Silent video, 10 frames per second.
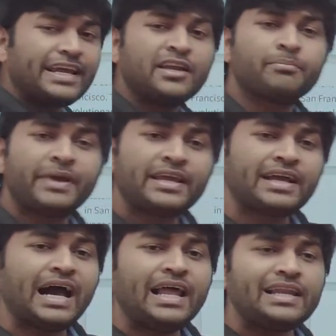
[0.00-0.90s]
in
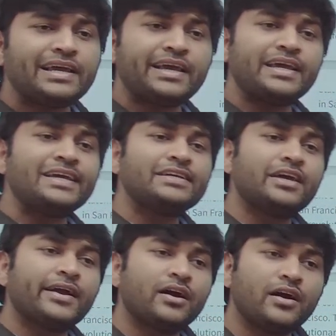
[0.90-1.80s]
Bengal a
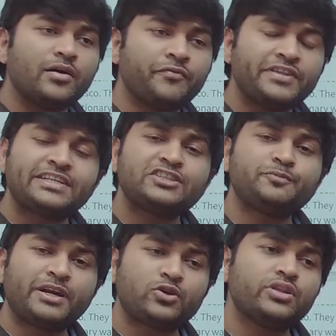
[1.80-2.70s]
uh, with
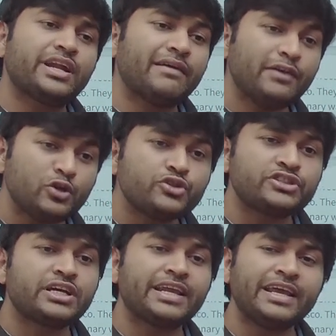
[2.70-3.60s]
respect to the
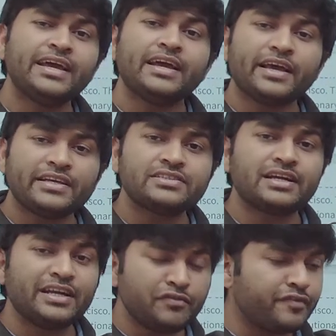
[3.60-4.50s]
revolutionary is
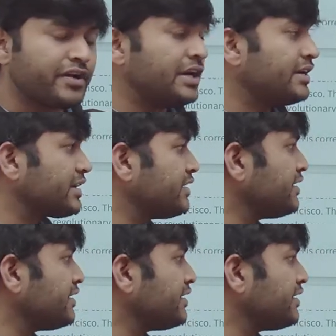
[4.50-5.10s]
different.